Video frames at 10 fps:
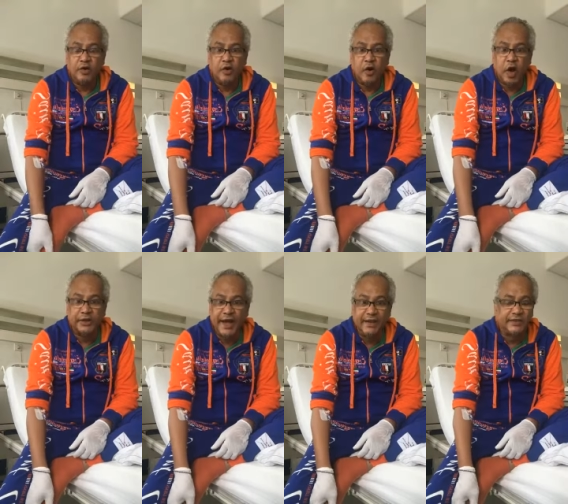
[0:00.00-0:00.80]

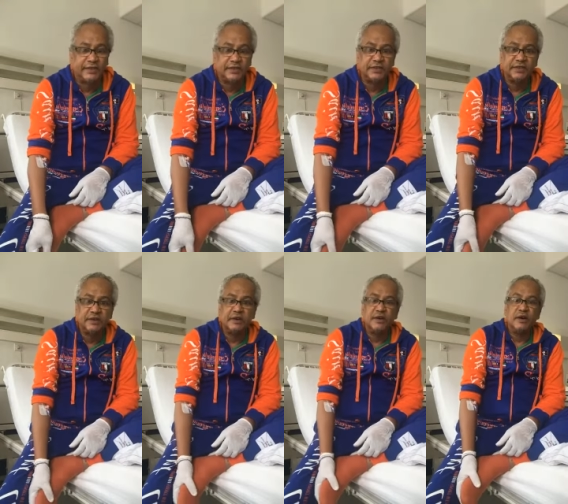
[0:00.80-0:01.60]
hotels,
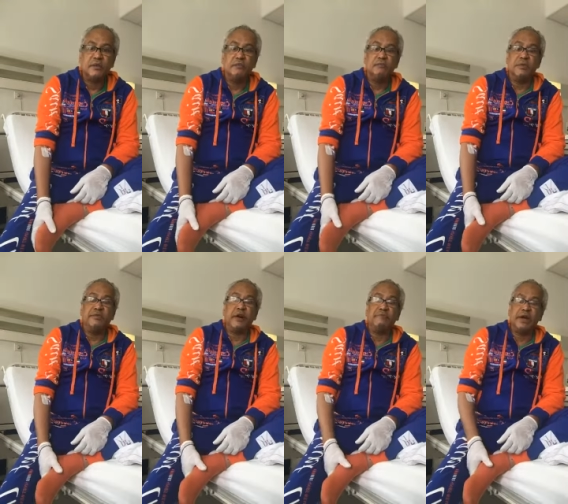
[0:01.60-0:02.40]

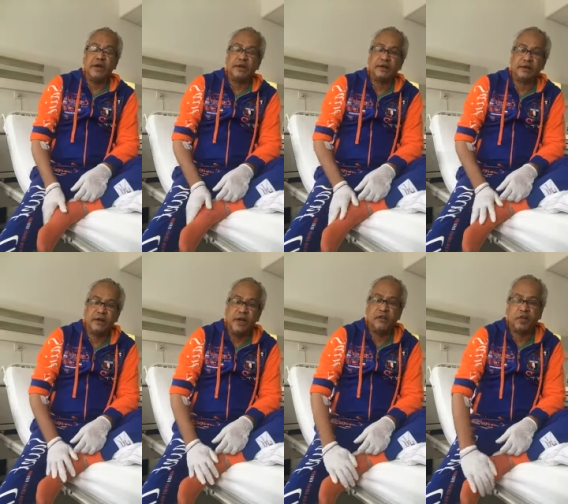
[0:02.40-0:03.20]
Mozambique,
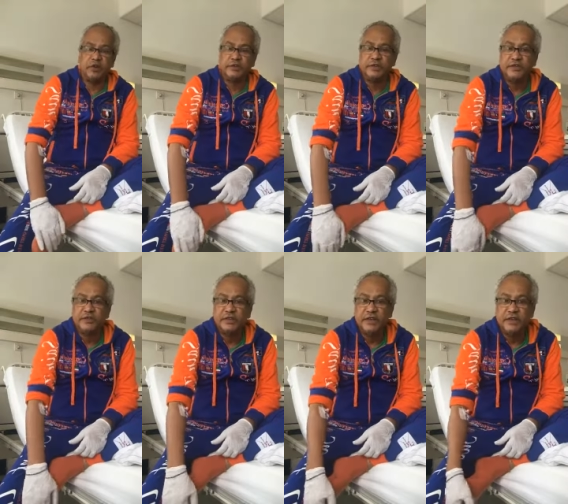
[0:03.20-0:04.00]
Hiltons,
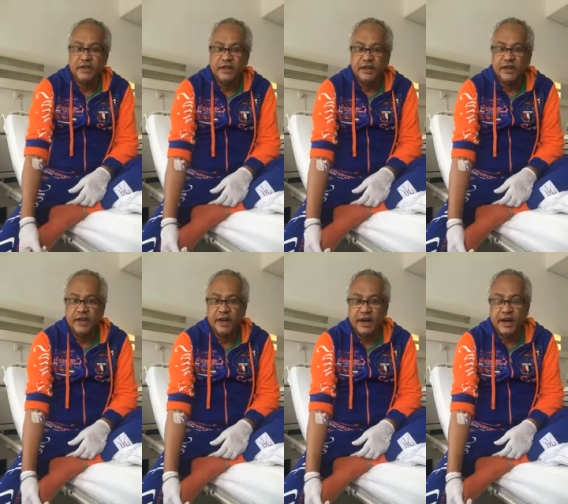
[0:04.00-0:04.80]

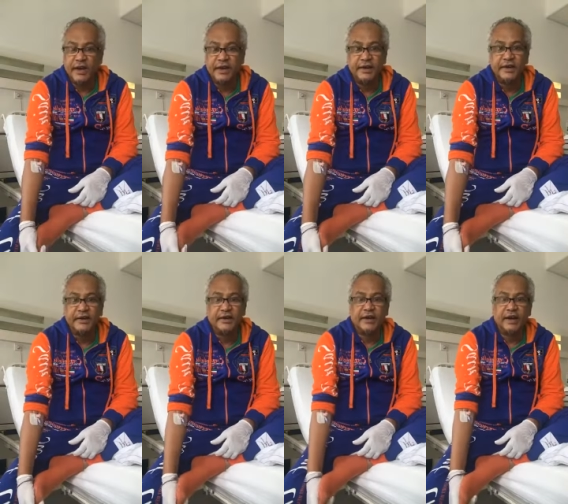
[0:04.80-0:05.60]
and
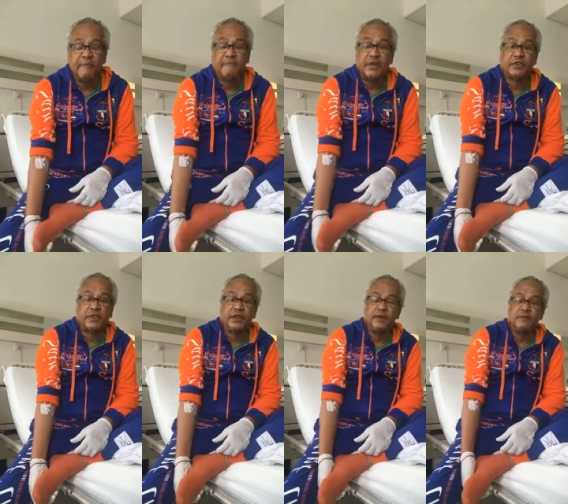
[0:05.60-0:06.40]

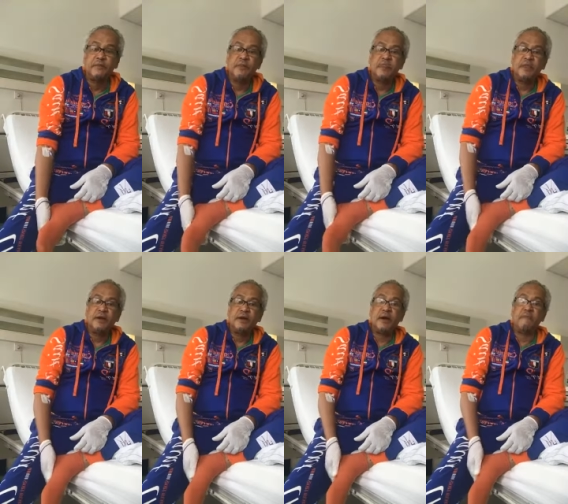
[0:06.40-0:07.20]
Kempinski,
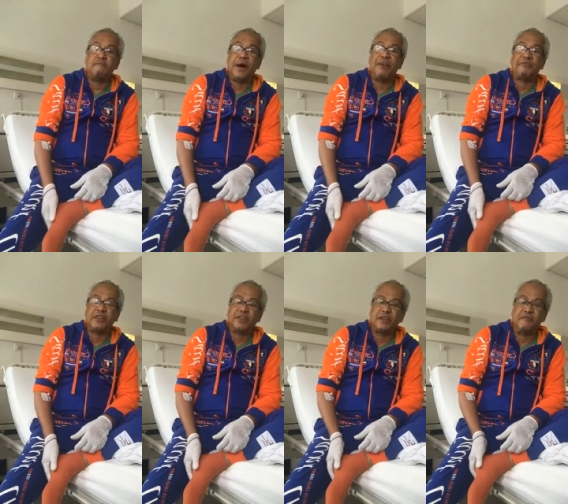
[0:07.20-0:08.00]
and
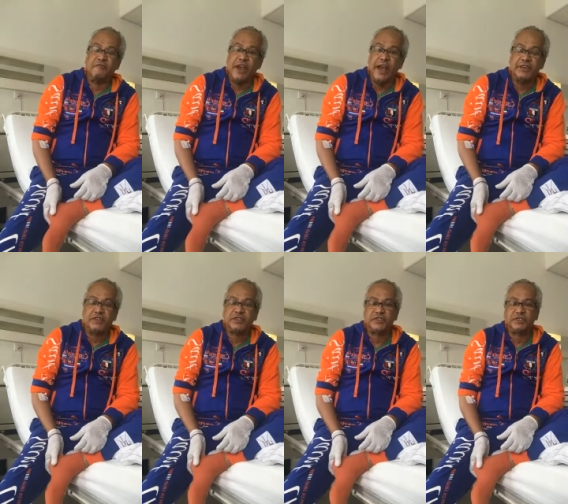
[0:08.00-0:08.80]
Palafit, and Village,
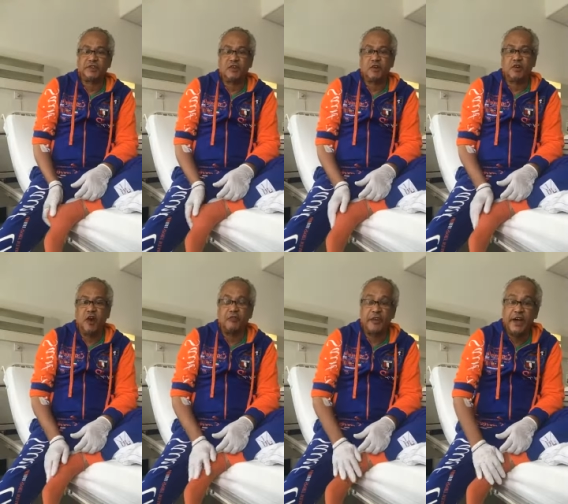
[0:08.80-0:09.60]

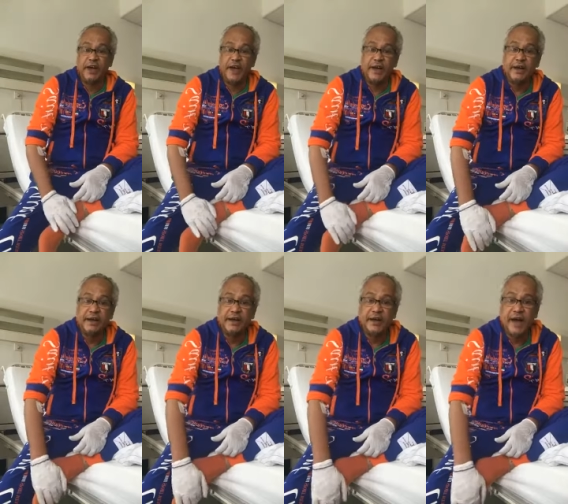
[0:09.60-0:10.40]
golf area.
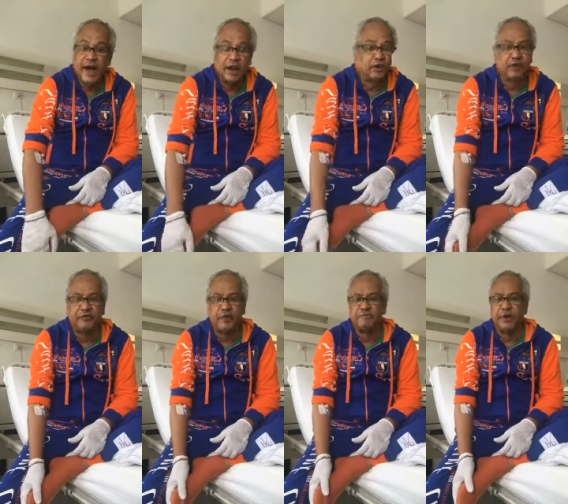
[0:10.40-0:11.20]
A lot
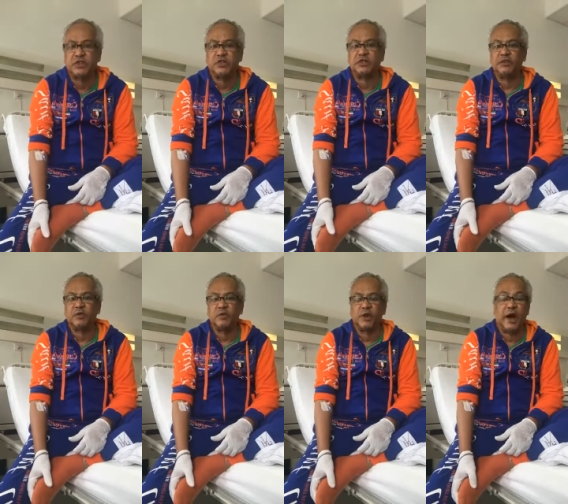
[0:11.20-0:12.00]
of impression
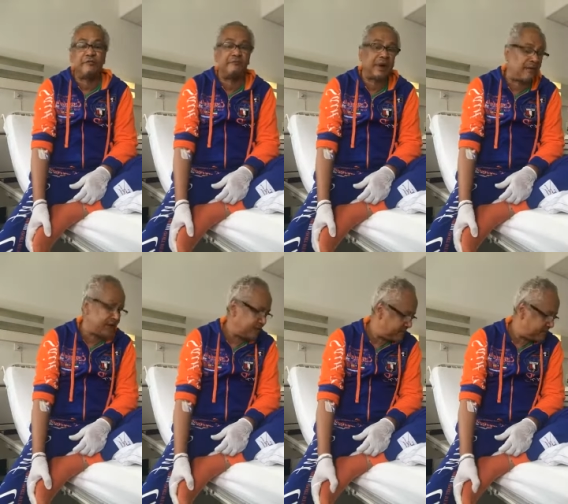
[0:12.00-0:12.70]
will have Brava.